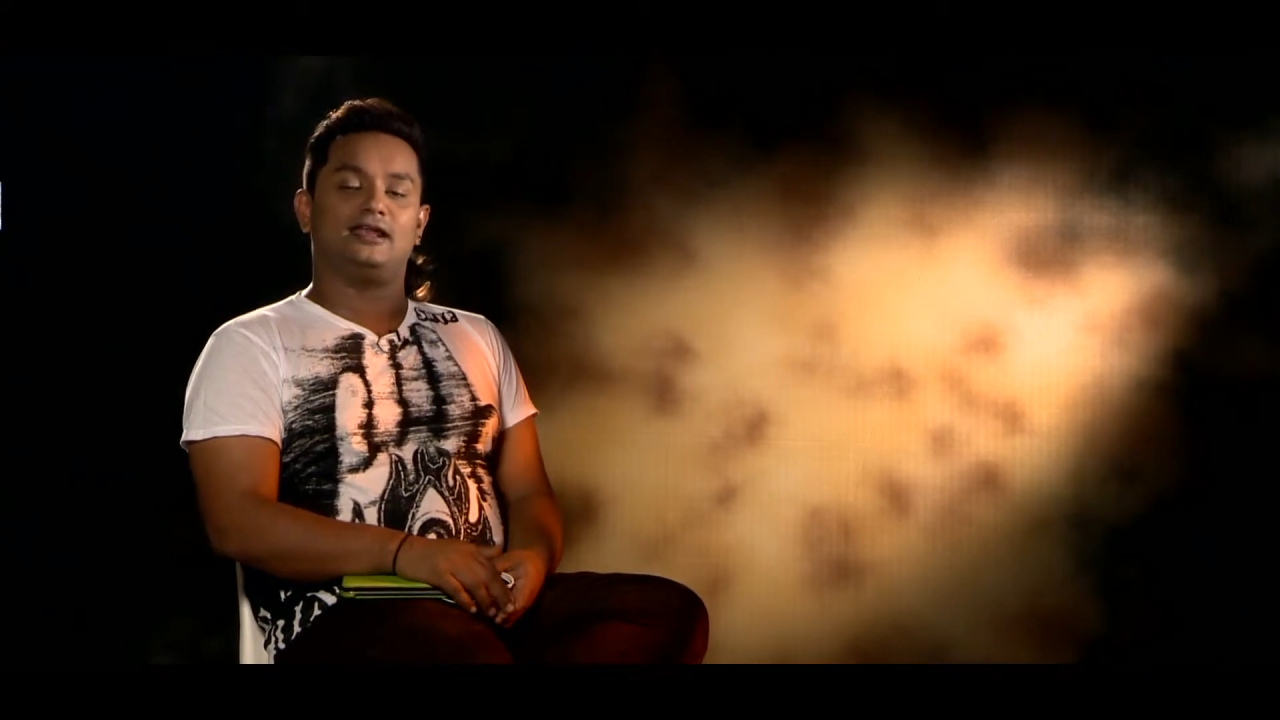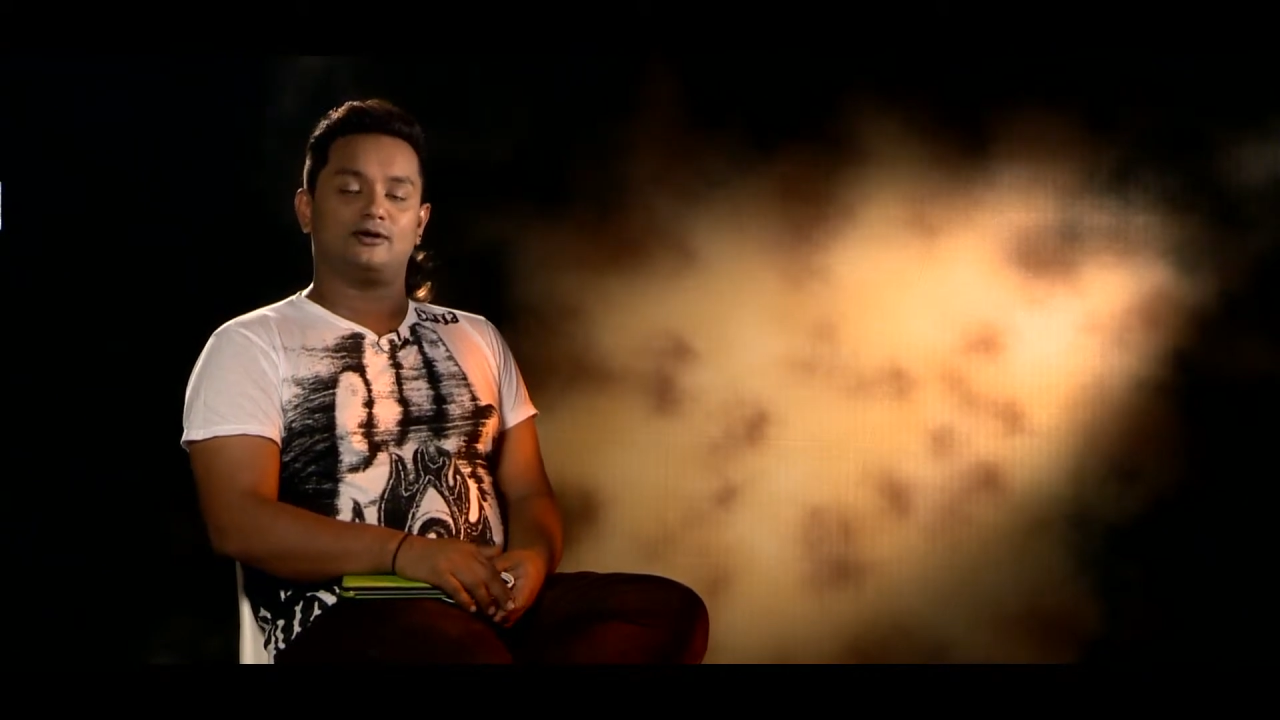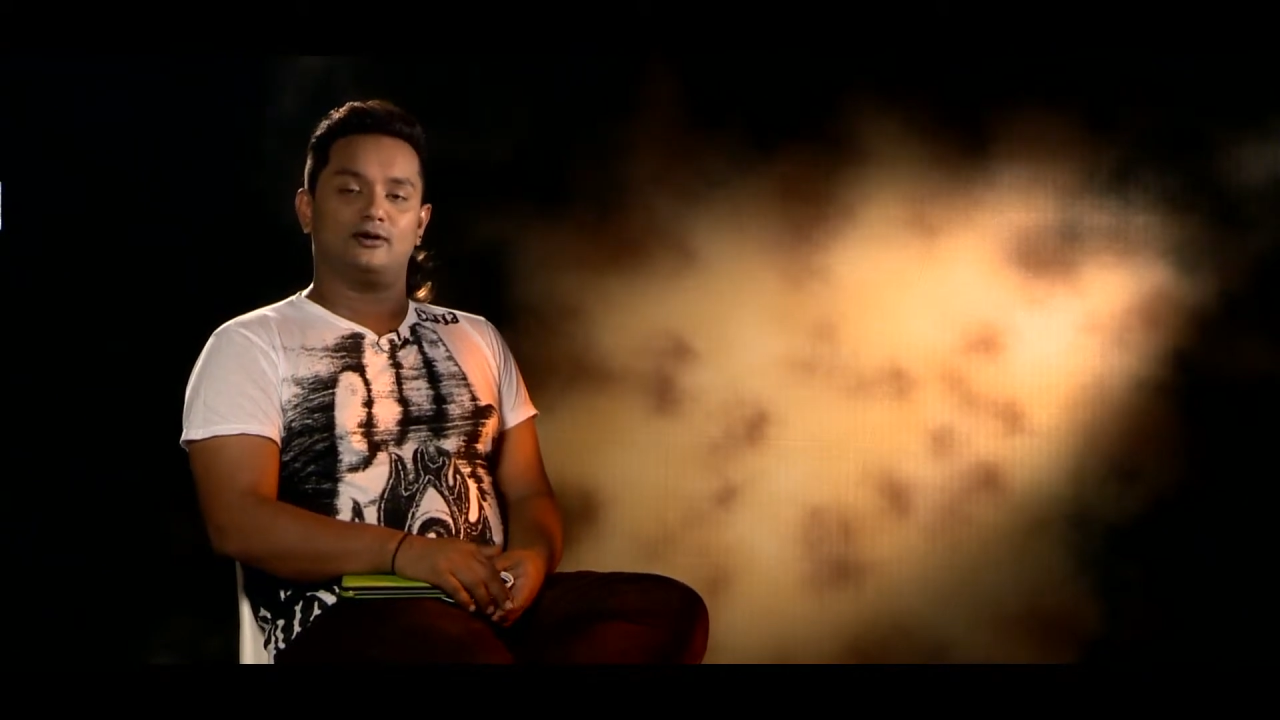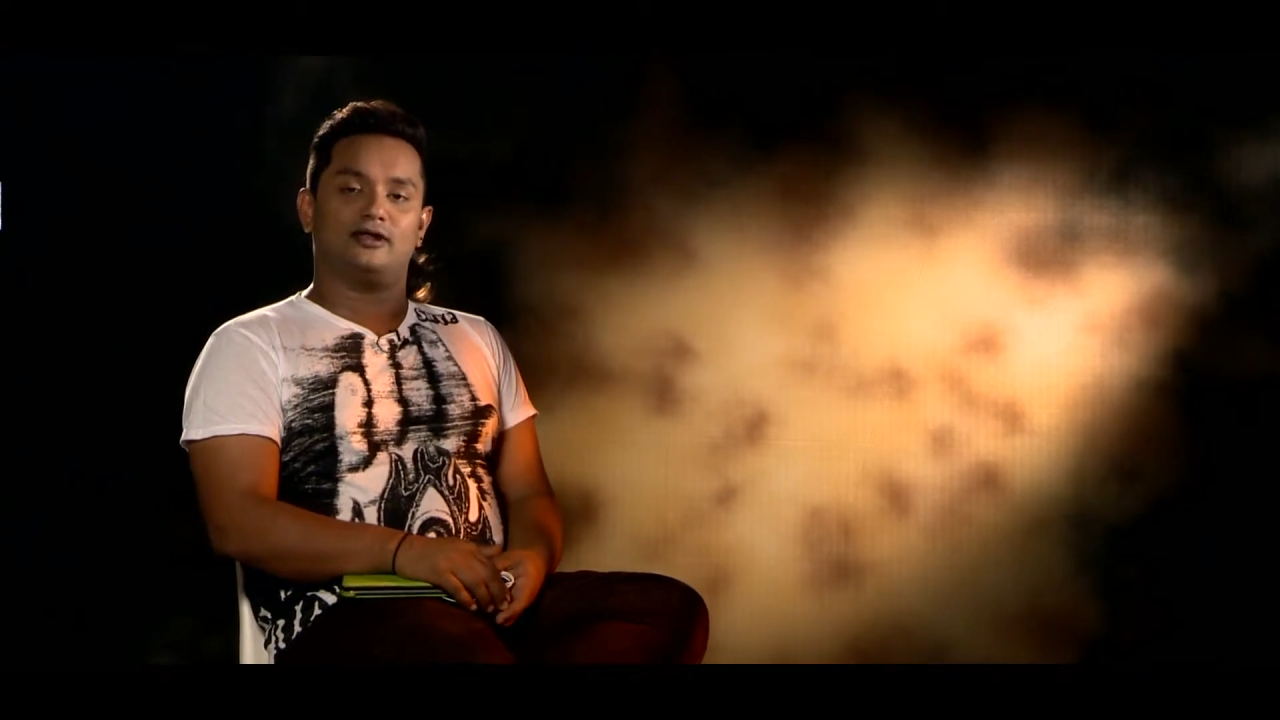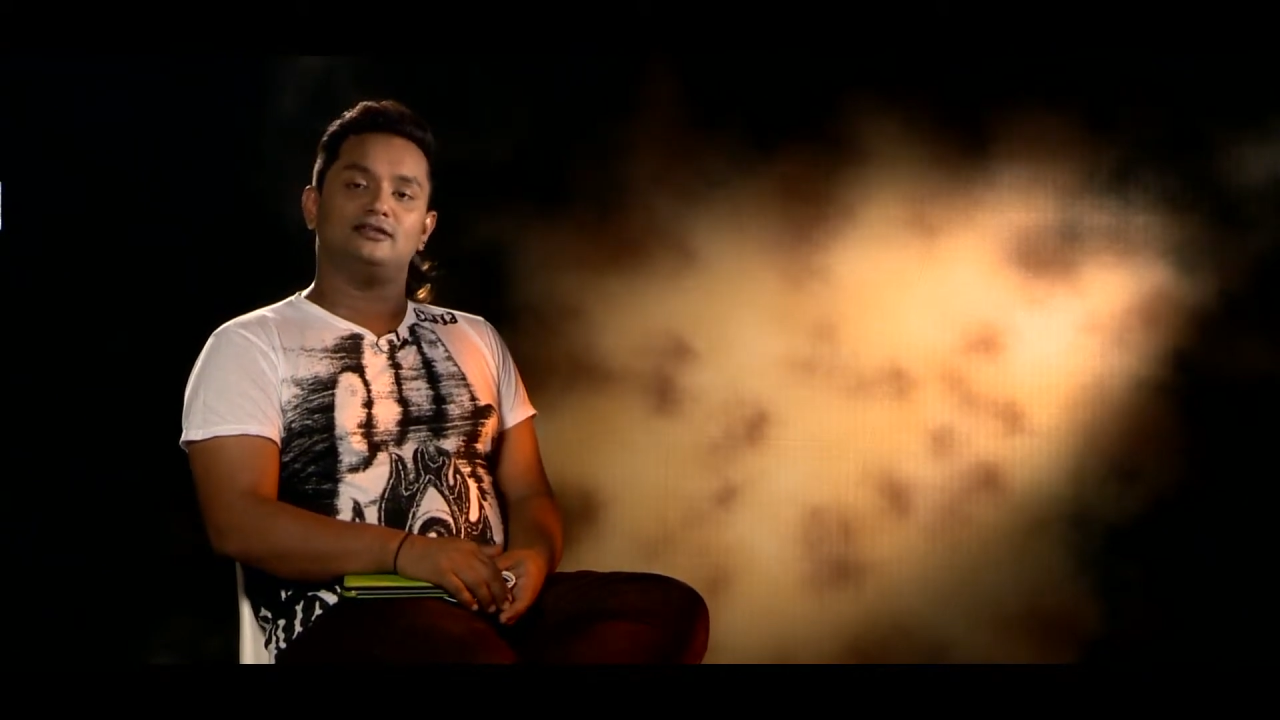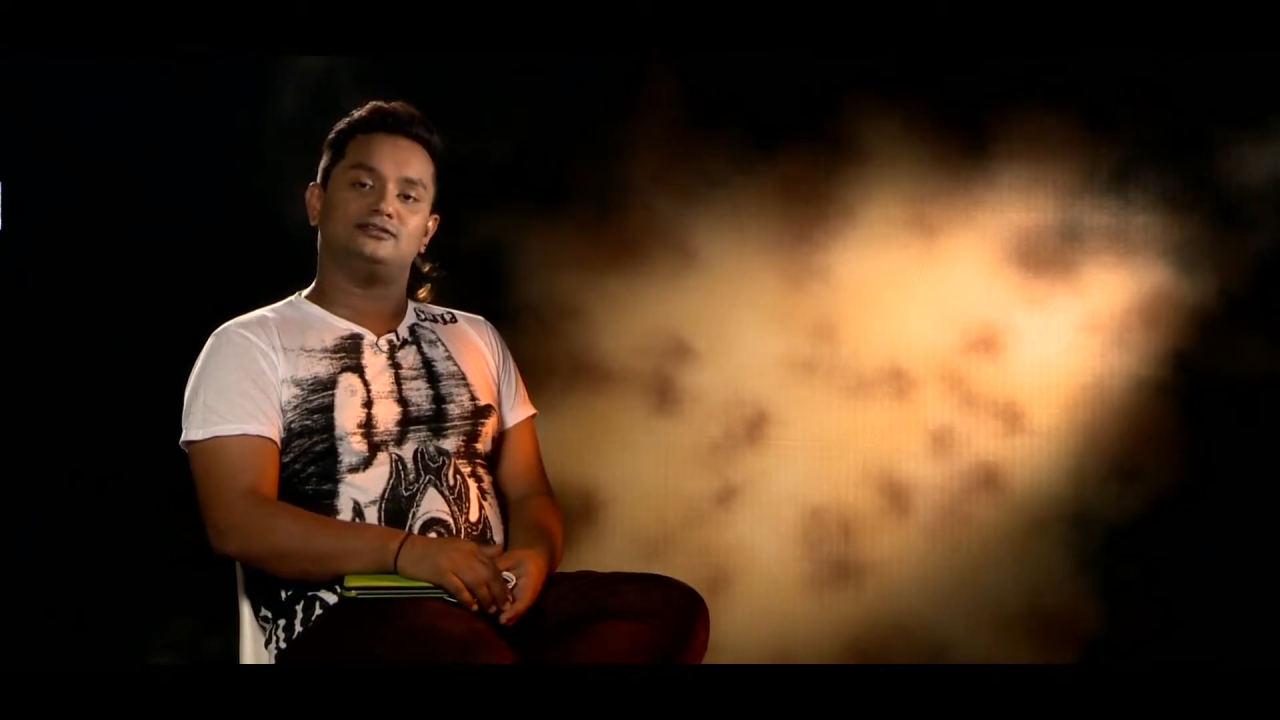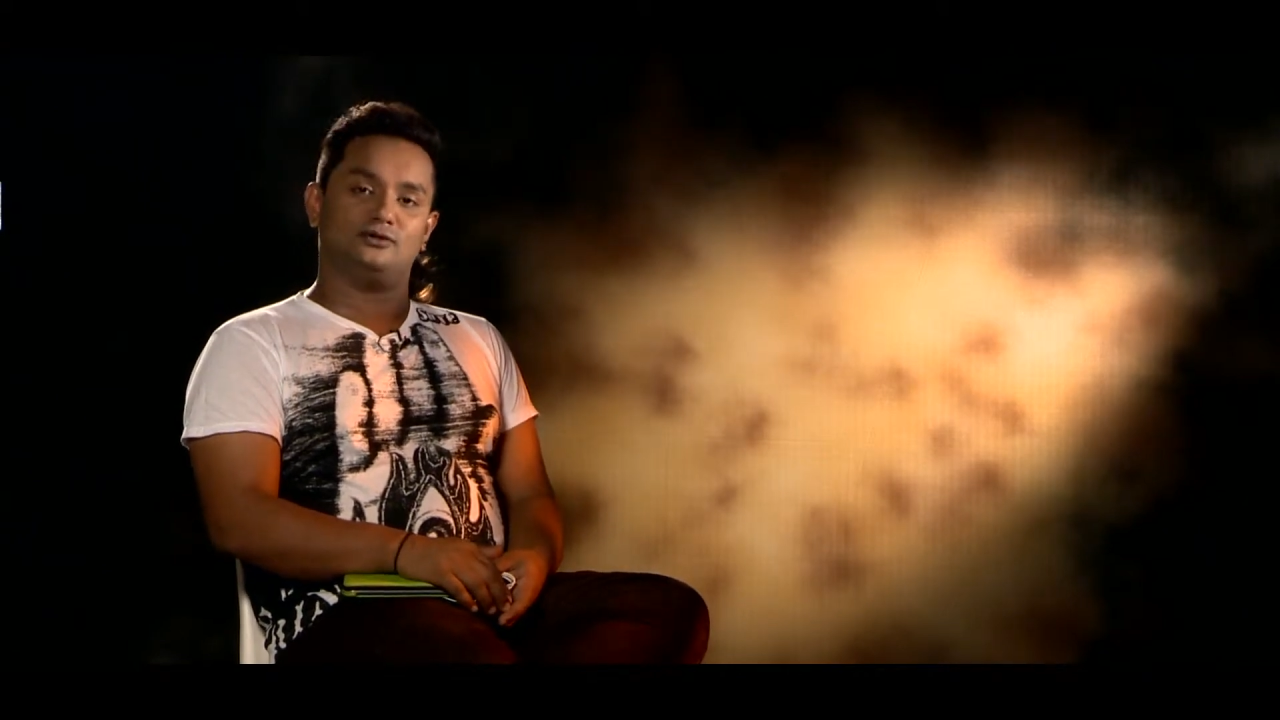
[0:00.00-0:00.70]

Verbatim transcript: according to